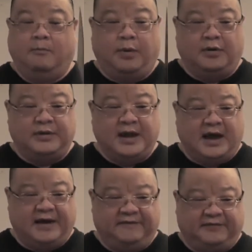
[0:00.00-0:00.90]
Both
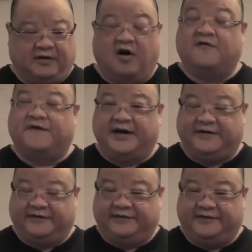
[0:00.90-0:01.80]
knives are
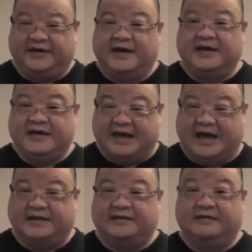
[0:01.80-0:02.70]
fighters,
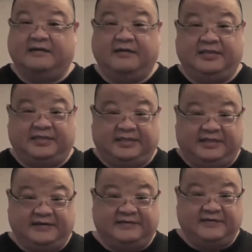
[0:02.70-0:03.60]
yet
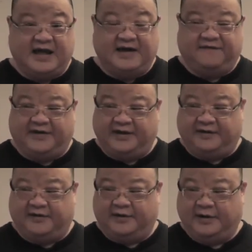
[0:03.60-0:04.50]
this knife
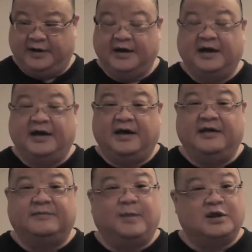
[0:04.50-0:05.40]
here
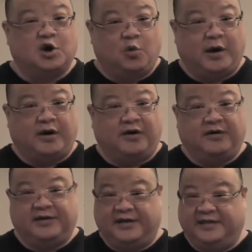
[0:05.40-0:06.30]
is much
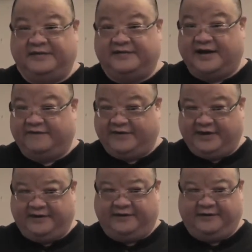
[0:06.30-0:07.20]
quicker than this knife
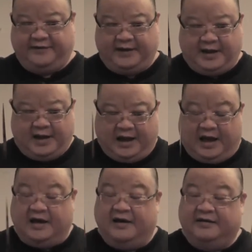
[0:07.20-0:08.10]
here.
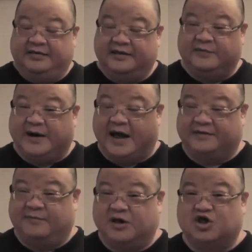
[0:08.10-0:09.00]
This one
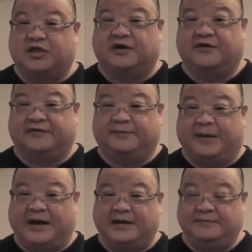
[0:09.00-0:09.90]
has a much thicker
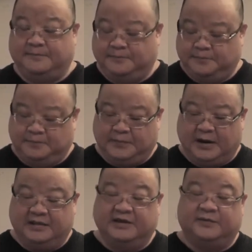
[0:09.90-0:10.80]
spine,
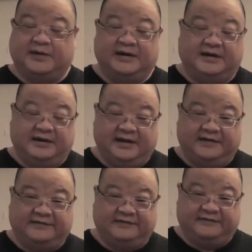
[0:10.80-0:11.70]
this one
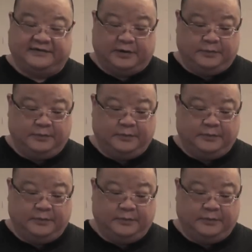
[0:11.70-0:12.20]
less so.